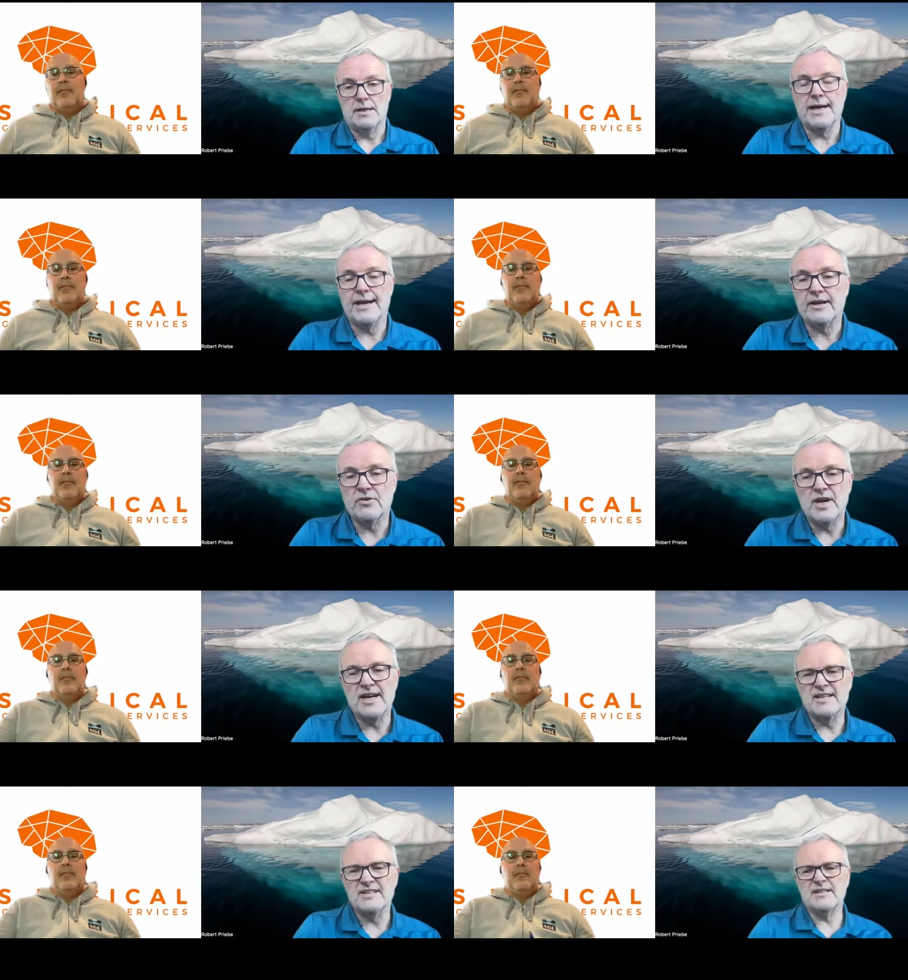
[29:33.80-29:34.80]
Speaker 1: Yeah,
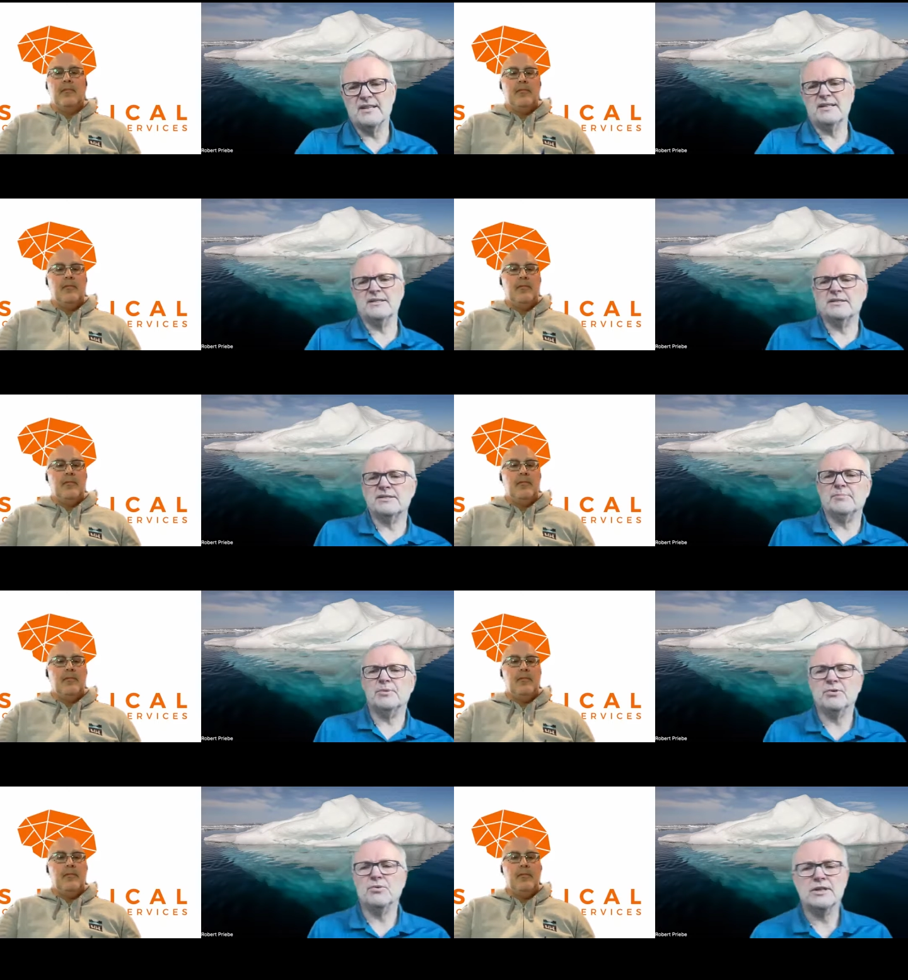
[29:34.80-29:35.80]
equine is a is a
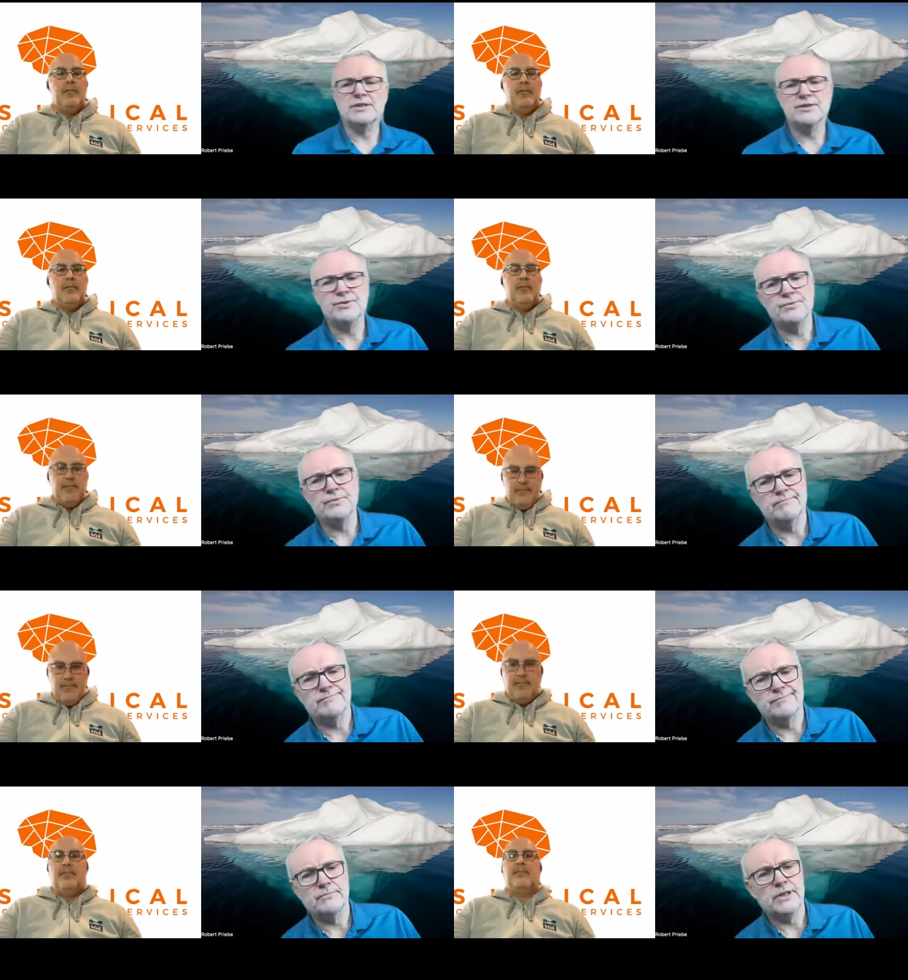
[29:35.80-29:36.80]
similar one too,
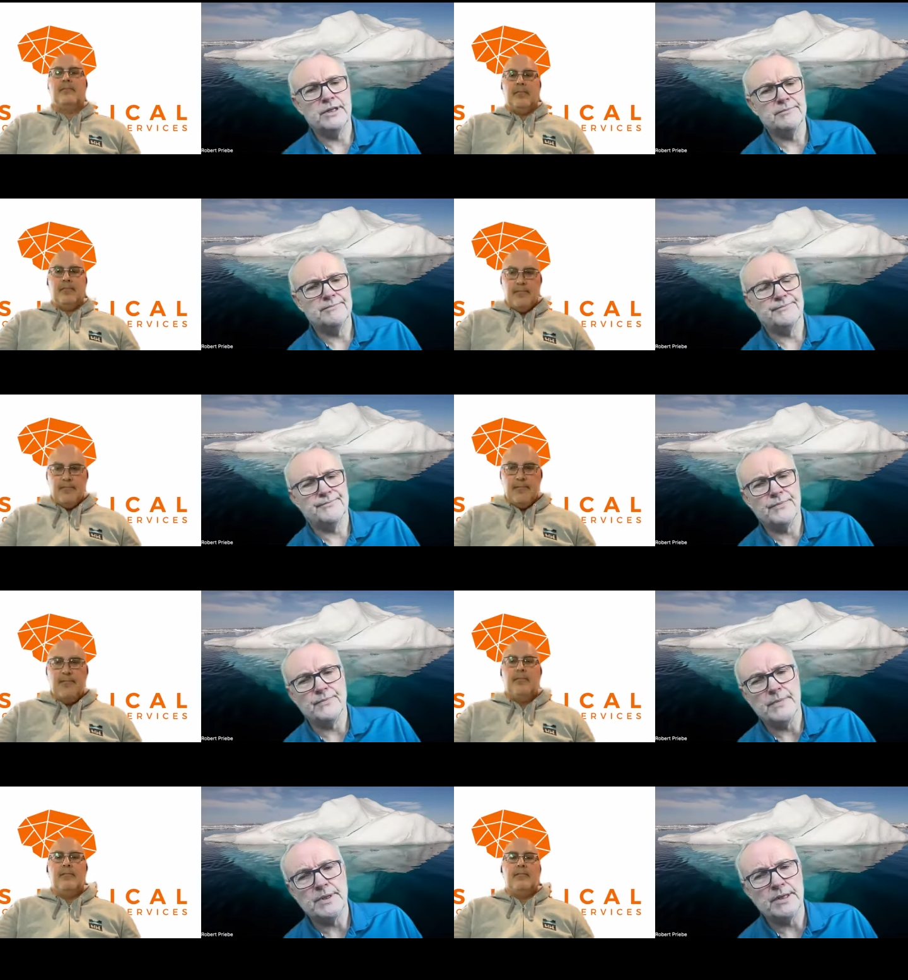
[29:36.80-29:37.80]
where
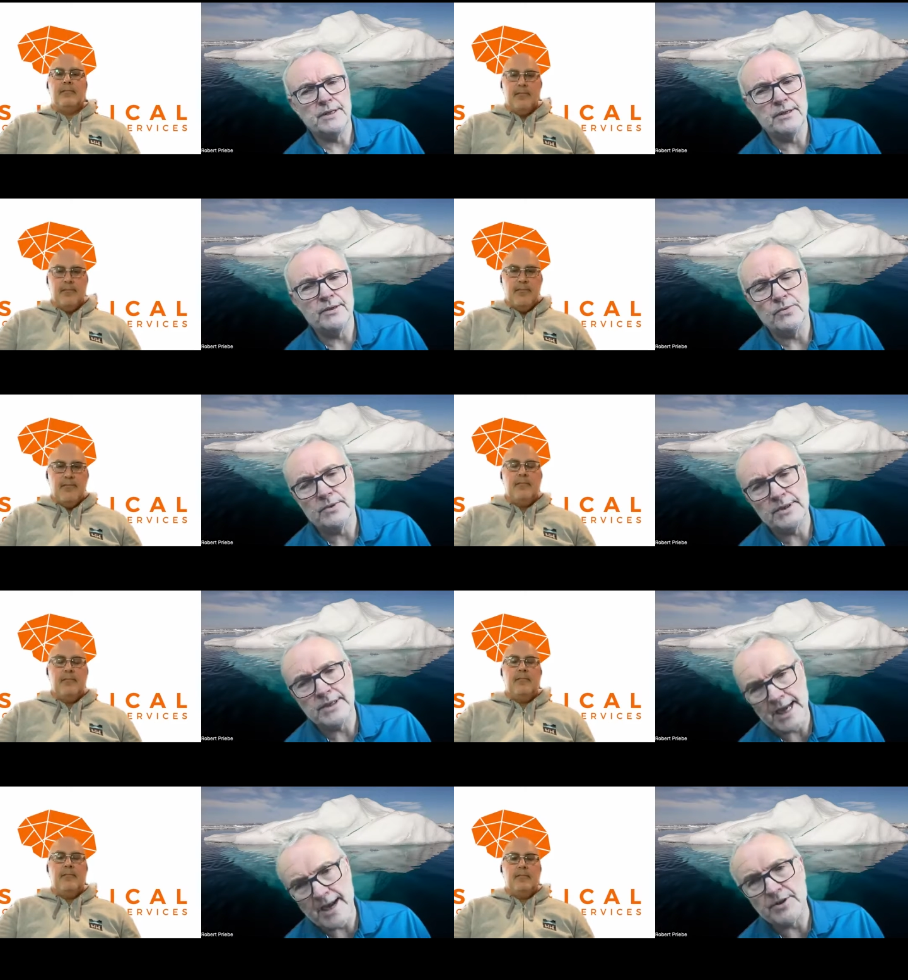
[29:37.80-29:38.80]
the
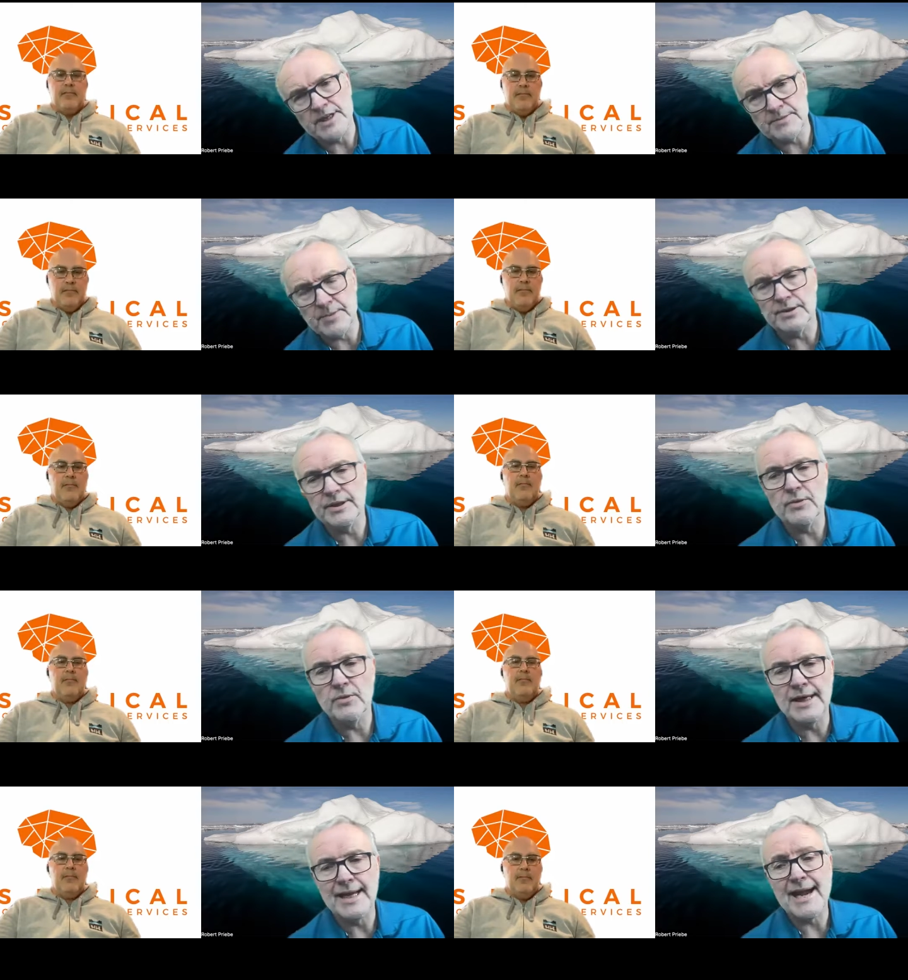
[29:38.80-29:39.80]
the county's building
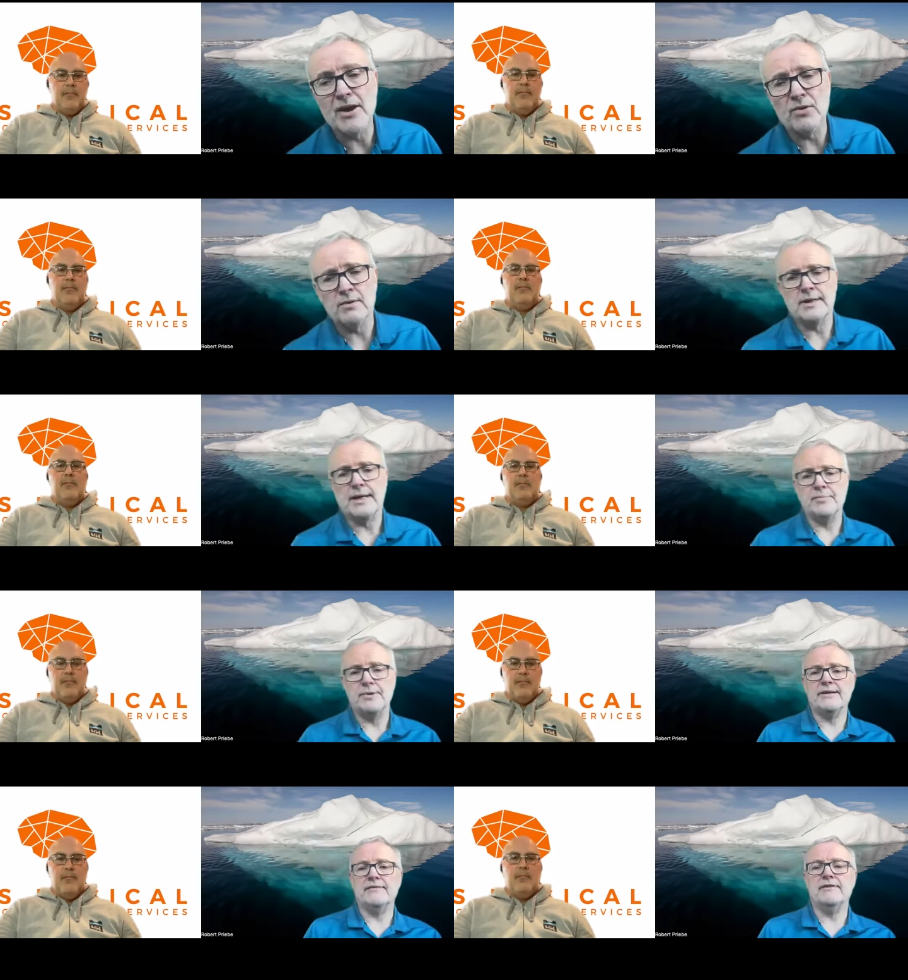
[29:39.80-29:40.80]
one now, I
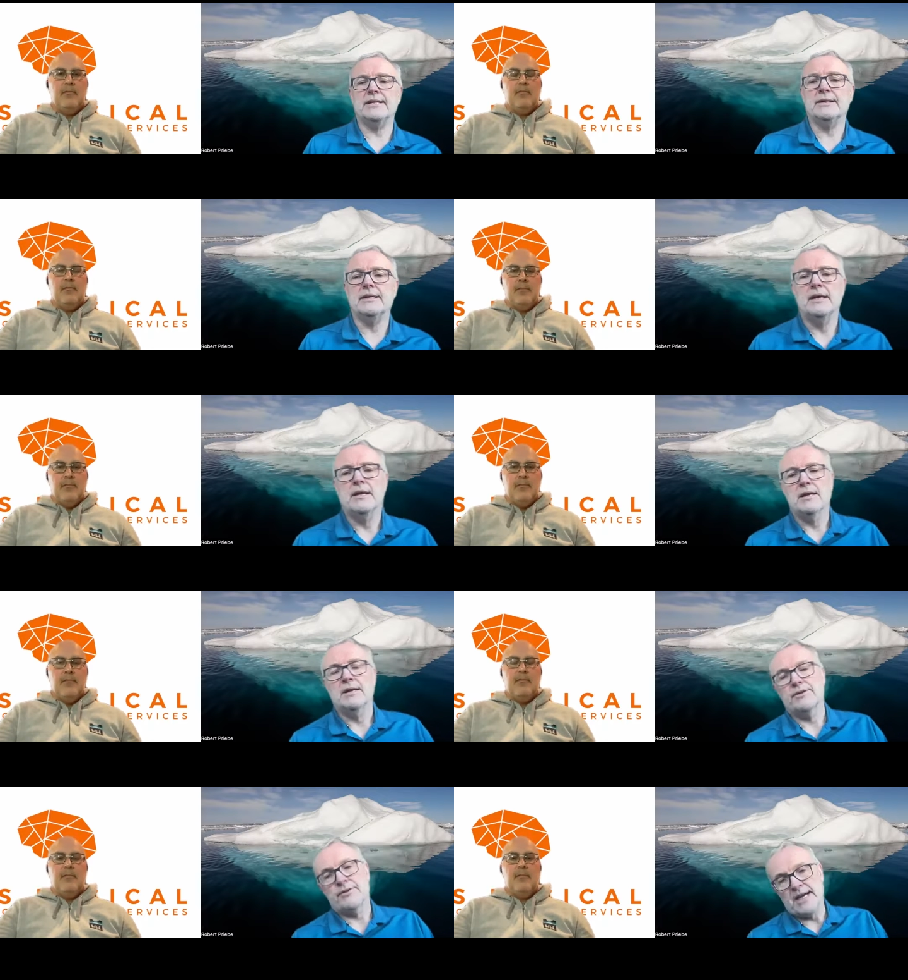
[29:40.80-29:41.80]
believe, and
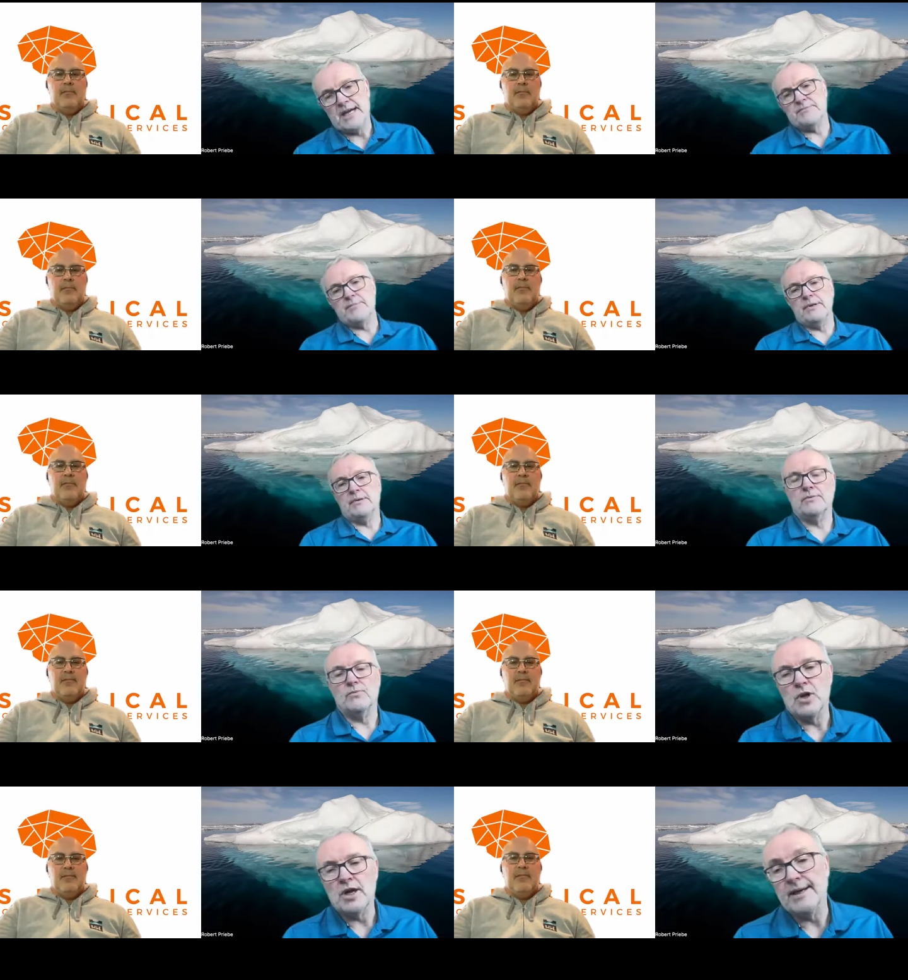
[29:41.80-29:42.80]
there has been
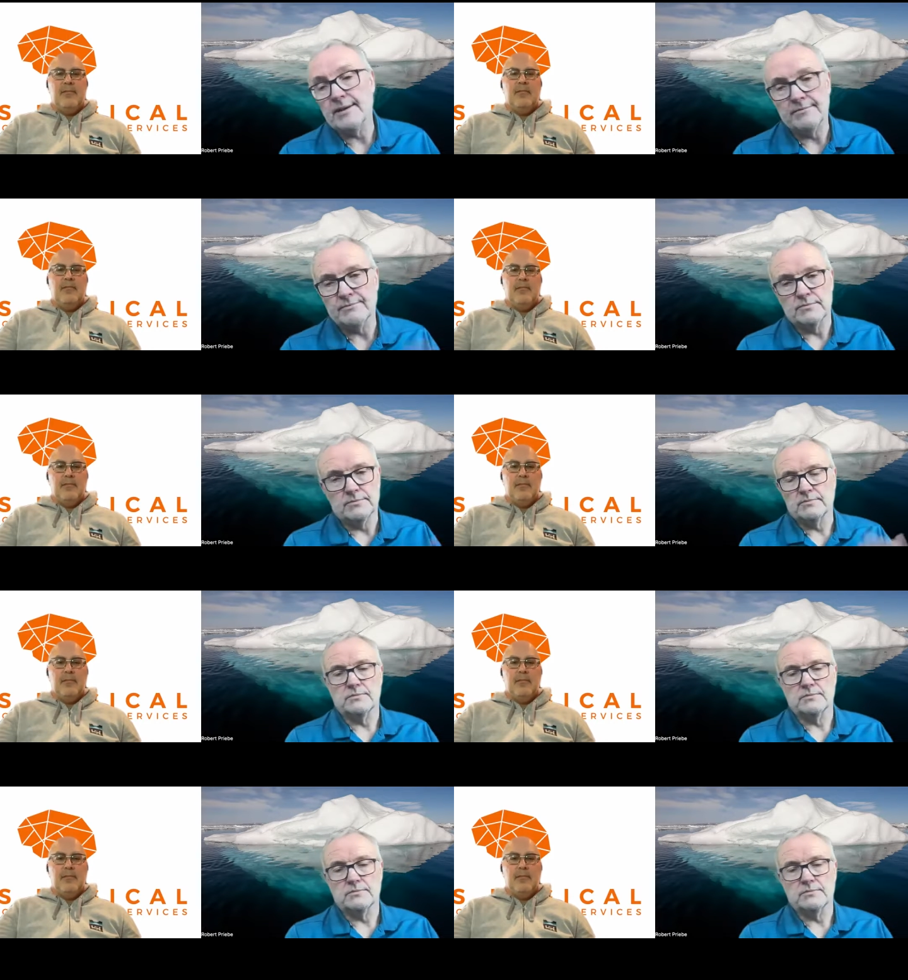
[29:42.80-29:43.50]
one in